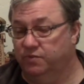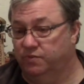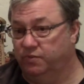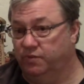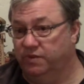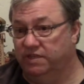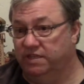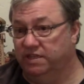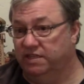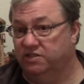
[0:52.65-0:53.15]

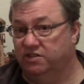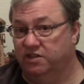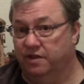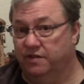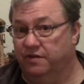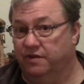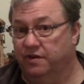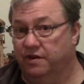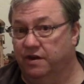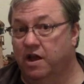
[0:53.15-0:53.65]
with each
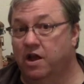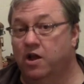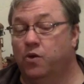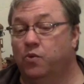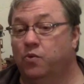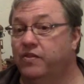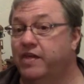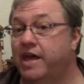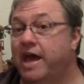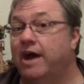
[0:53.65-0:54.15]
other
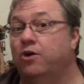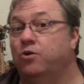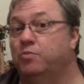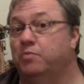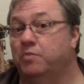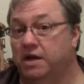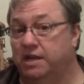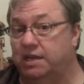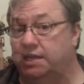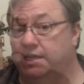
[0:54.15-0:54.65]
without
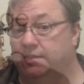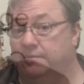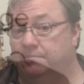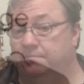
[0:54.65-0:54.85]
money